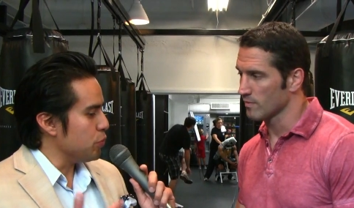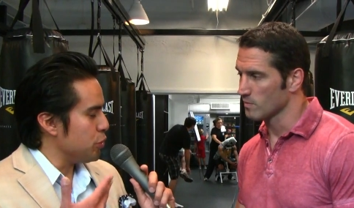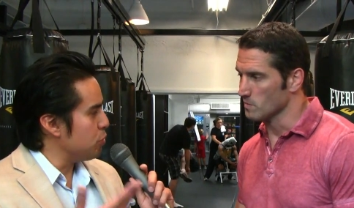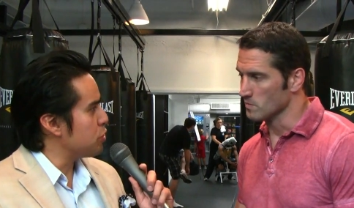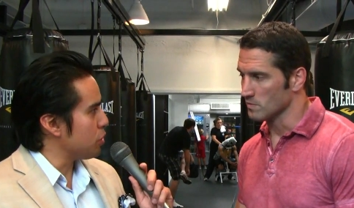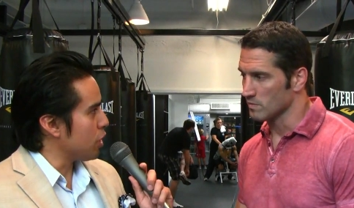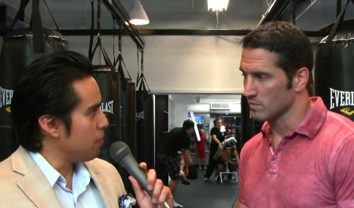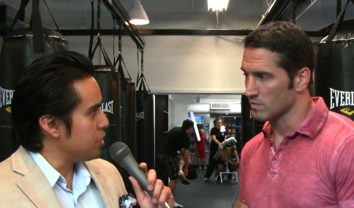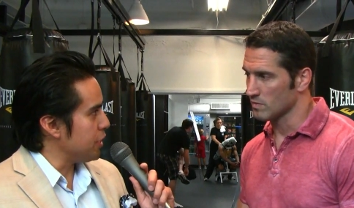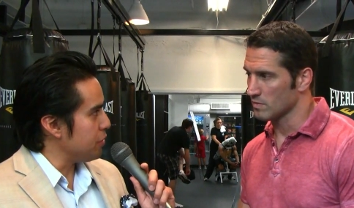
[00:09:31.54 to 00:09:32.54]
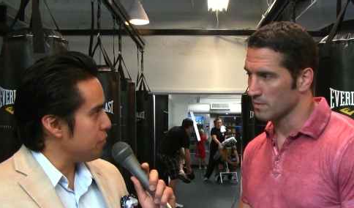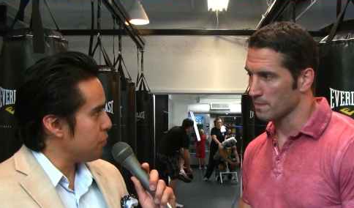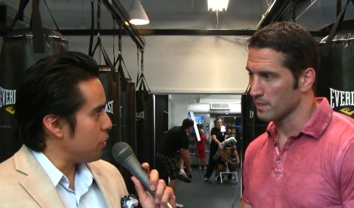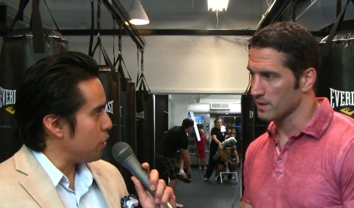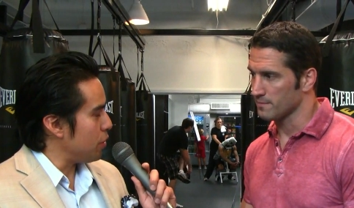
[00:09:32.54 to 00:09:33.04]
Speaker 1: do you still commentate
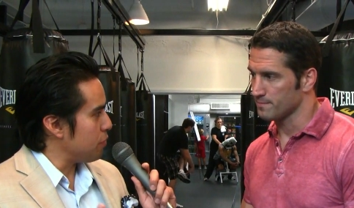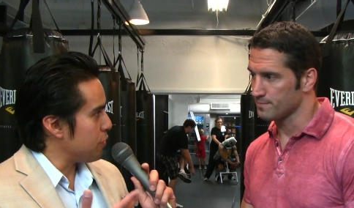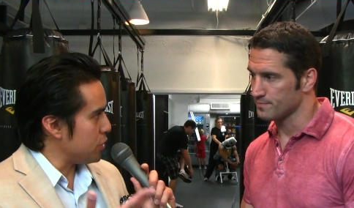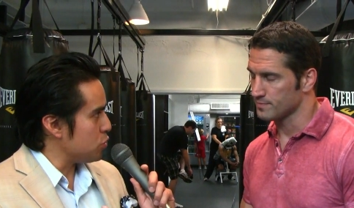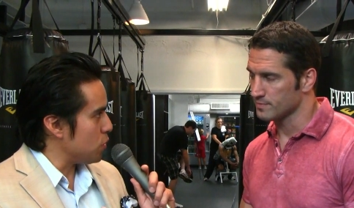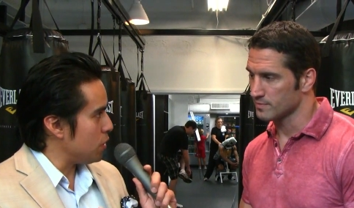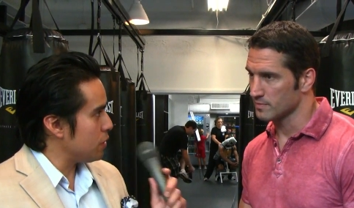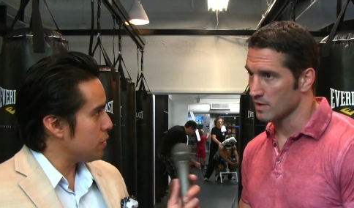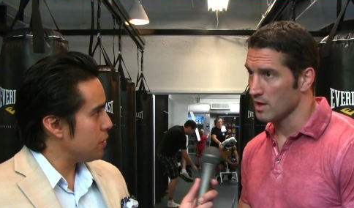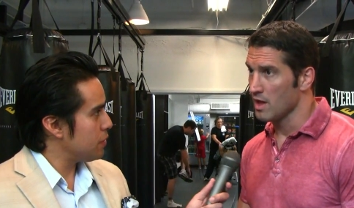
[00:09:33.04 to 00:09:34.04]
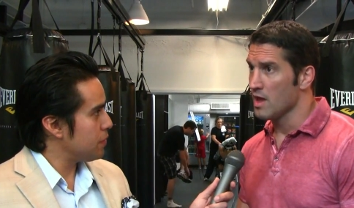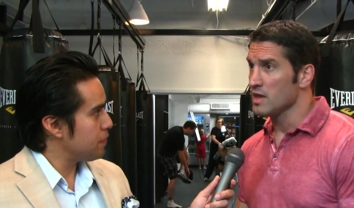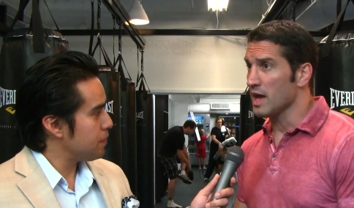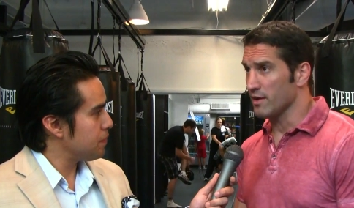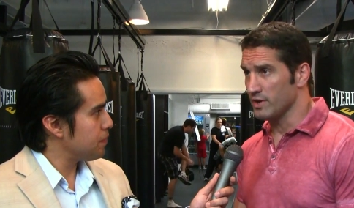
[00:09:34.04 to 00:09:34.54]
for fights as well?
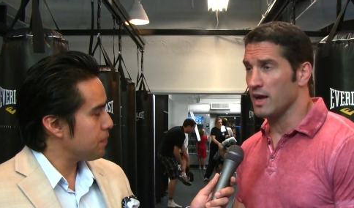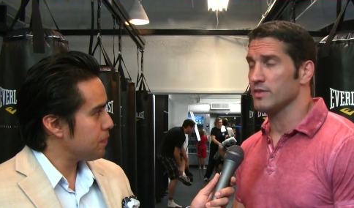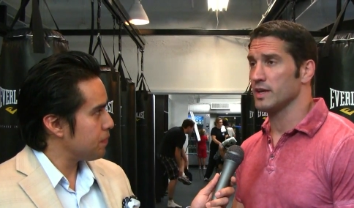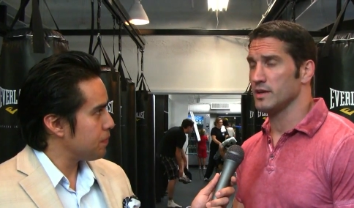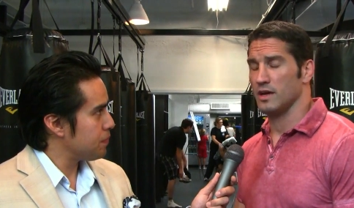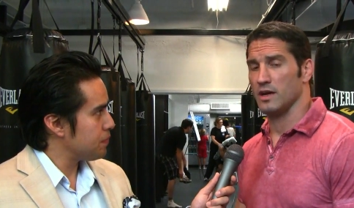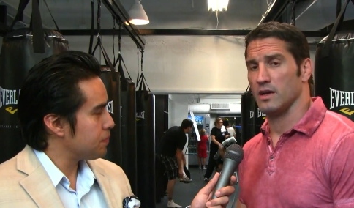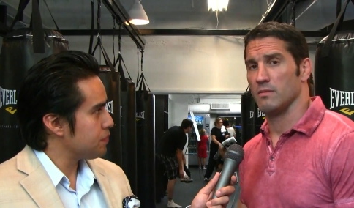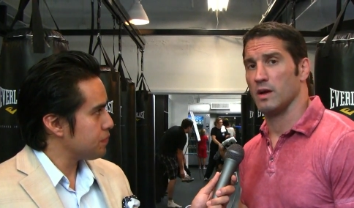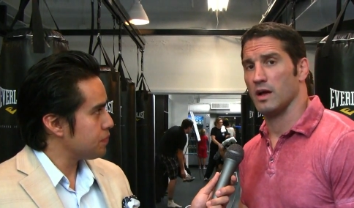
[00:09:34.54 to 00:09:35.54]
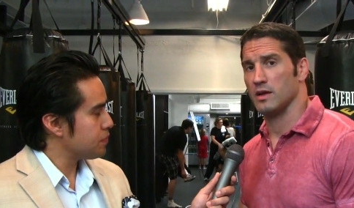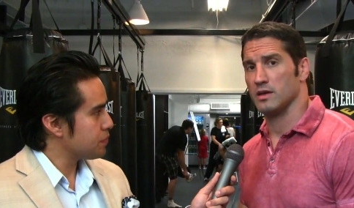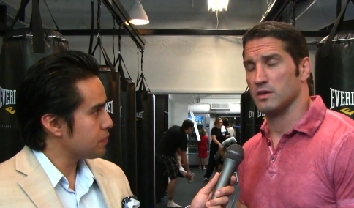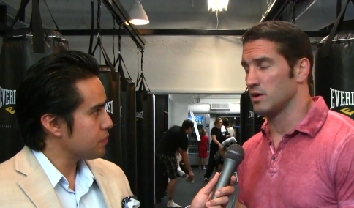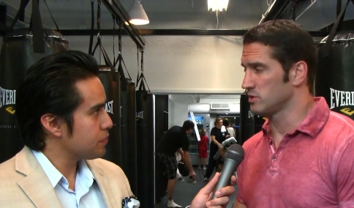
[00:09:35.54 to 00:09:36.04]
Speaker 2: Yeah, every now and then um, I
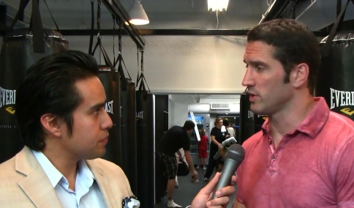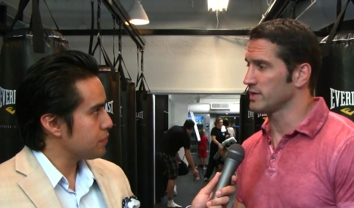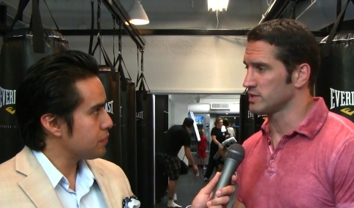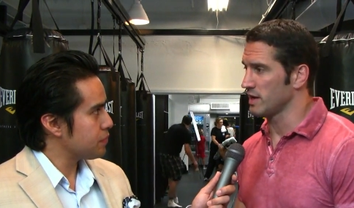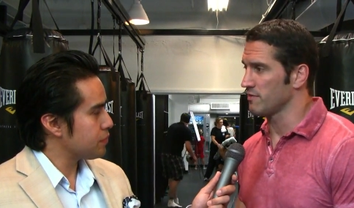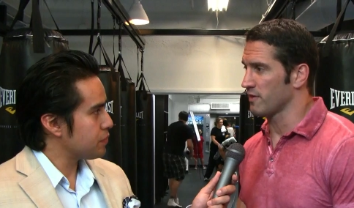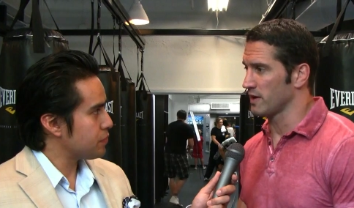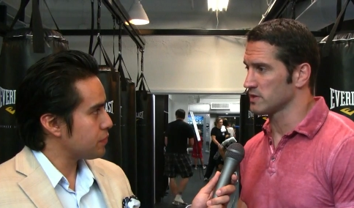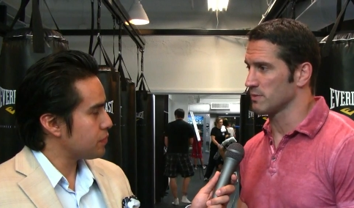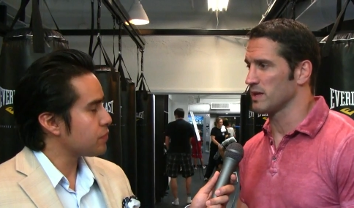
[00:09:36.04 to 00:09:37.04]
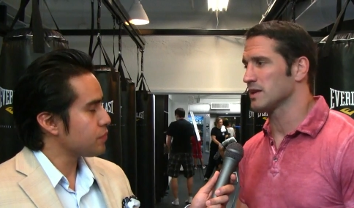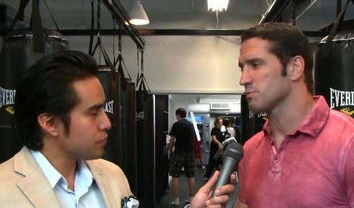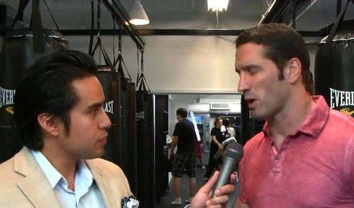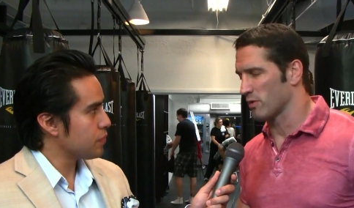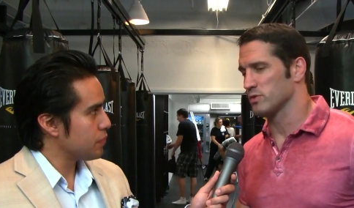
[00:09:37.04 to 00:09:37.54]
you know do H D Net Fights. I mean, that's
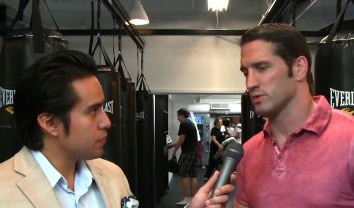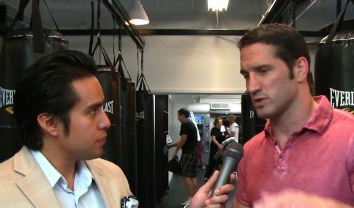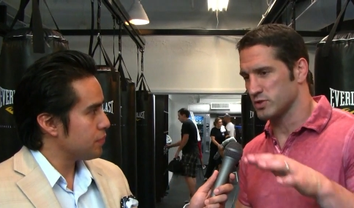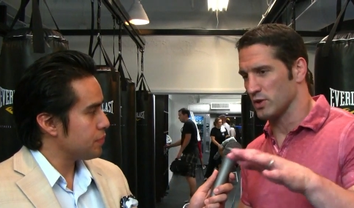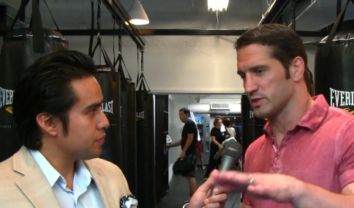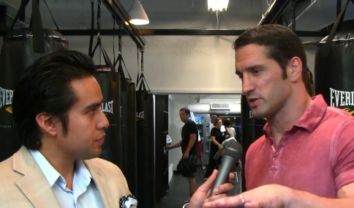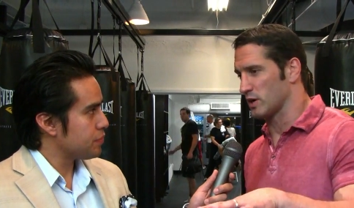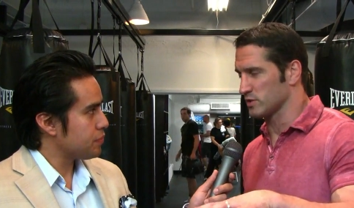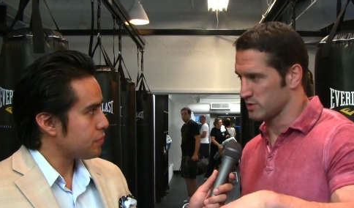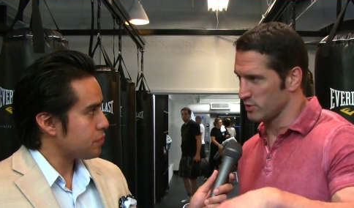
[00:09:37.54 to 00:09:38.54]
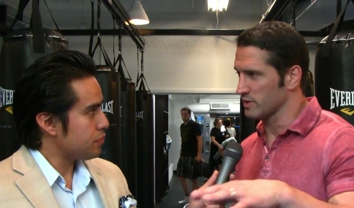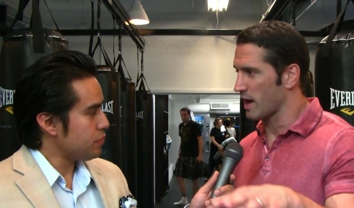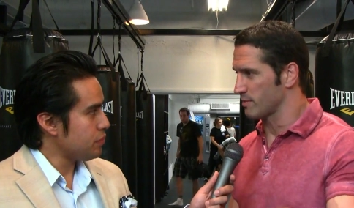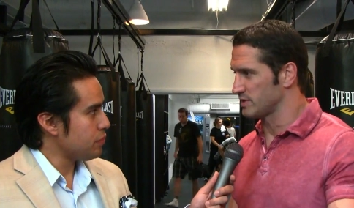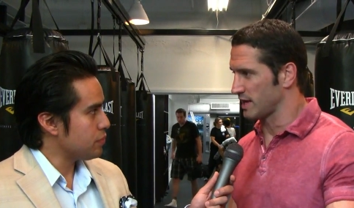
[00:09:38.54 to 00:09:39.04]
part of what was consulting. I was doing
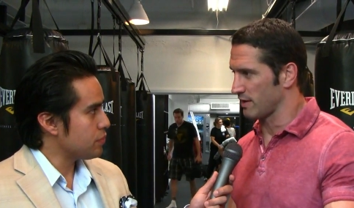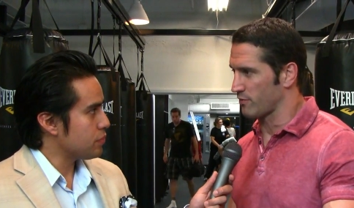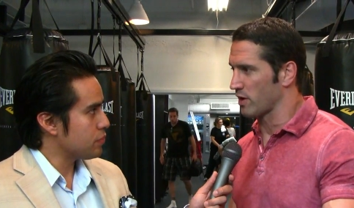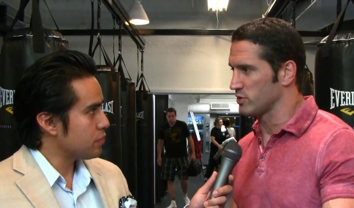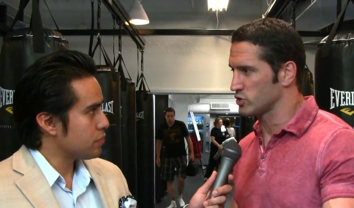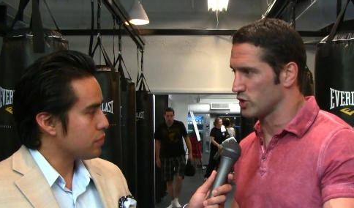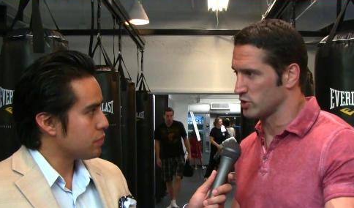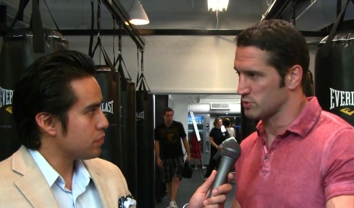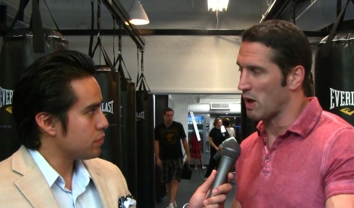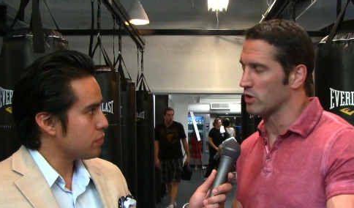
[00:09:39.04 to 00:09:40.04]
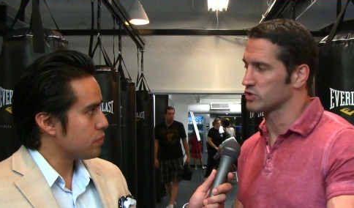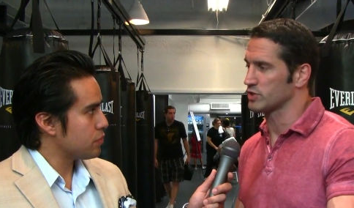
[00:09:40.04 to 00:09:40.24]
commentating for other shows, smaller